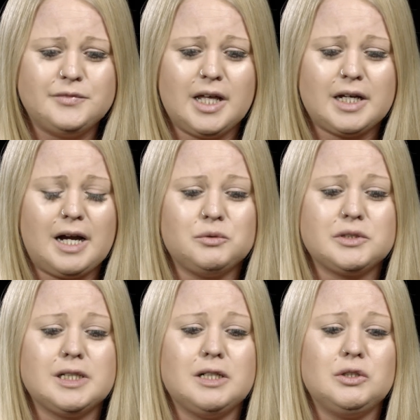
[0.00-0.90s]
Like I
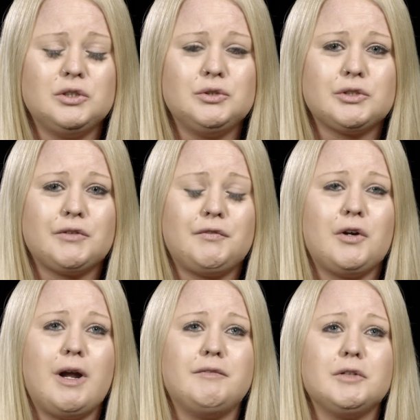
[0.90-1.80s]
was gonna lose her
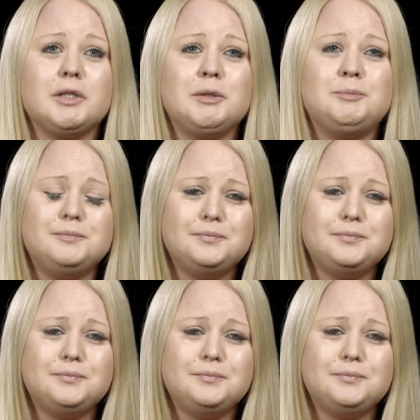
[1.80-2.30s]
forever.